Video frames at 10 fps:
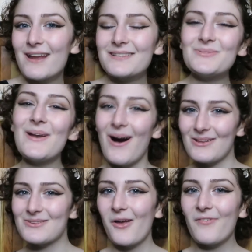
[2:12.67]
next one
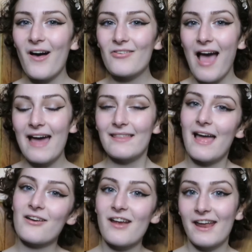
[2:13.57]
also involves
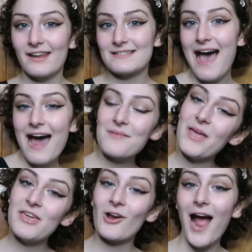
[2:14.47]
eyeliner and it's how to
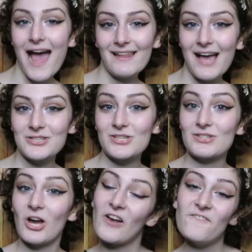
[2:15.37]
make your eyelashes
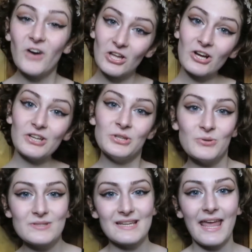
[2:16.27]
look fuller
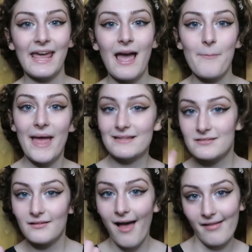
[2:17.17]
using
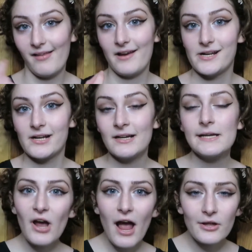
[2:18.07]
pencil eyeliner.
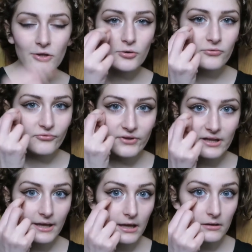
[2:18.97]
You know how you
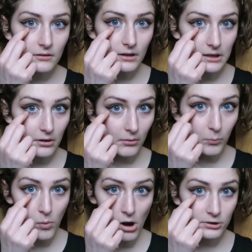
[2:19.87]
fill in like your
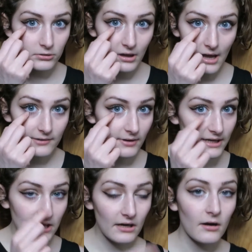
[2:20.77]
waterline
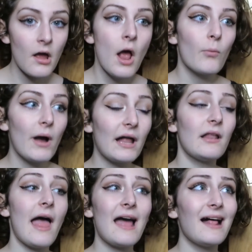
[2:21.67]
right here?
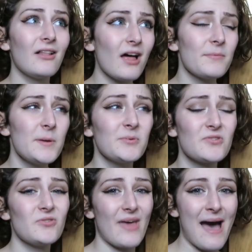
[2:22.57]
Well, a lot of people
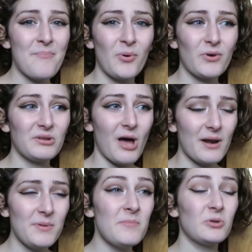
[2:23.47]
do that, but what a
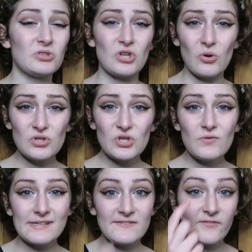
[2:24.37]
lot of people don't
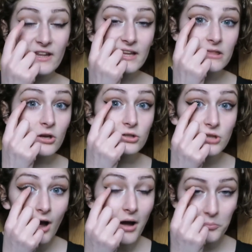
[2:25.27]
do is fill in their
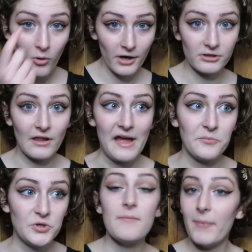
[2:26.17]
top waterline,
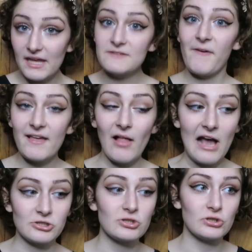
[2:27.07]
which it makes fake
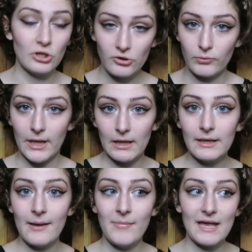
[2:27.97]
lashes look
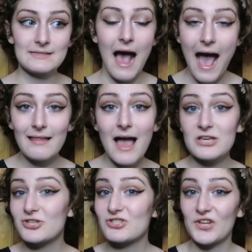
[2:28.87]
real, it makes
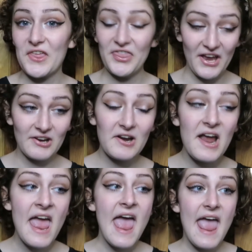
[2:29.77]
eyelashes look thicker,
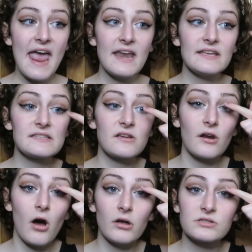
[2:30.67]
and it's
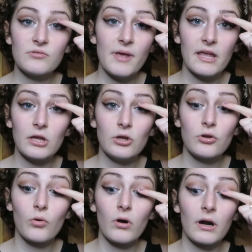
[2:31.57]
gonna also make
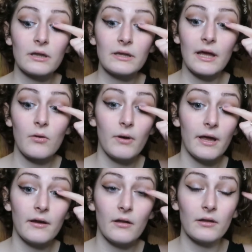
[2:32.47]
your
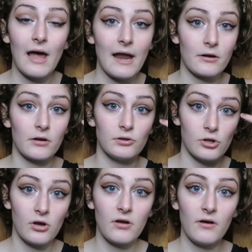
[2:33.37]
liquid liner
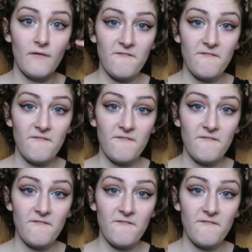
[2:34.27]
look